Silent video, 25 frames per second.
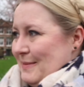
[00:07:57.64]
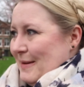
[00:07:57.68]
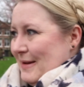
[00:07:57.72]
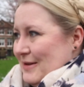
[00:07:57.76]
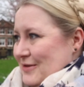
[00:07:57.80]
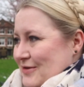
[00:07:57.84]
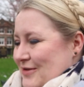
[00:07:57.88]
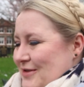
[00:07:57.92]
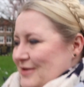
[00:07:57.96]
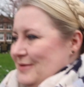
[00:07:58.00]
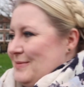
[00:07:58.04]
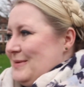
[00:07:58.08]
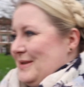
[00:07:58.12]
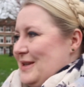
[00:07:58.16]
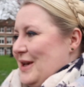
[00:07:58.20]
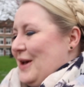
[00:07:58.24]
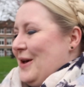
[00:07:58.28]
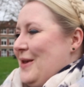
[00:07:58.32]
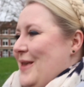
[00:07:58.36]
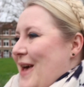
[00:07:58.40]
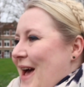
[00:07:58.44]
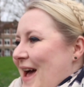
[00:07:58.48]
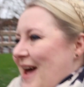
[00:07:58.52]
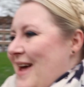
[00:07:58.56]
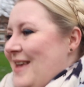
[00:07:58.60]
the bedroom, so
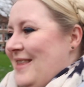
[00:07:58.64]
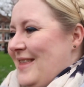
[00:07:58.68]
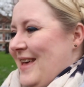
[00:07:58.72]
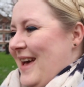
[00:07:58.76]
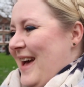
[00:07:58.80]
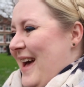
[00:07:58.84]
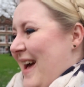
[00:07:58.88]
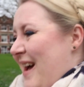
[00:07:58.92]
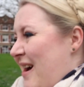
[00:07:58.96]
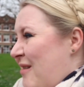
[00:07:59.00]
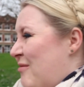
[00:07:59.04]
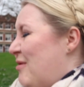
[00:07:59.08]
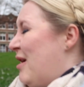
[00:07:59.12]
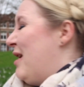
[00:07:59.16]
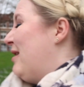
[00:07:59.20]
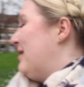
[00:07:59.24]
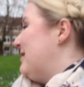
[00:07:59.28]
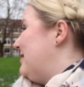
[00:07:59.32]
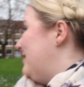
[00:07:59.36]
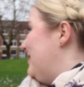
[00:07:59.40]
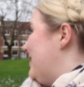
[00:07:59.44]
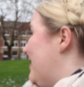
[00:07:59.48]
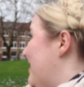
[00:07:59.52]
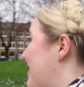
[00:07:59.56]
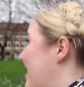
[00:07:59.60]
they're there. What else
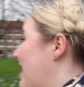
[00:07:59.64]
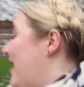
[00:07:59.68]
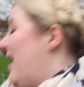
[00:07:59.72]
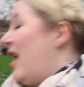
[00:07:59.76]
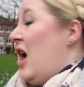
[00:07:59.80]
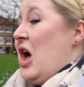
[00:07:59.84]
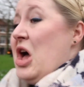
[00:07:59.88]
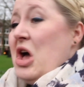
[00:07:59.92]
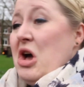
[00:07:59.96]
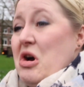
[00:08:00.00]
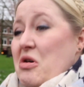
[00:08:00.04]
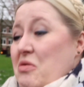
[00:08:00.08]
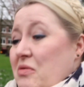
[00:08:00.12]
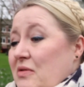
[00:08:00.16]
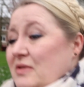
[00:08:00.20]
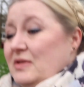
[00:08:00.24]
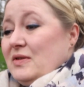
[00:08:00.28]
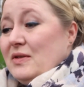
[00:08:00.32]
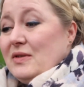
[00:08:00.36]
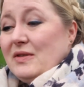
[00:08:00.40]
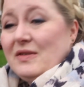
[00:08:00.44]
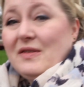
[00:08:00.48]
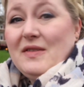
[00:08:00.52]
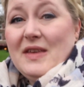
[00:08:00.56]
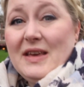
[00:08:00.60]
have you done? All
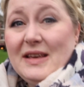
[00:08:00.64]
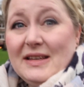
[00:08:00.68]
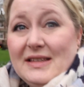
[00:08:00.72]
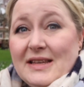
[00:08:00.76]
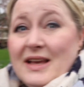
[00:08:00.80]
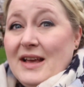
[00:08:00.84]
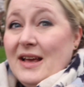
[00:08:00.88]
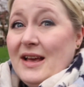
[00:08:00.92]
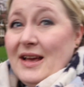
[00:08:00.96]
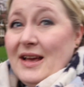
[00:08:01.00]
sorts of things,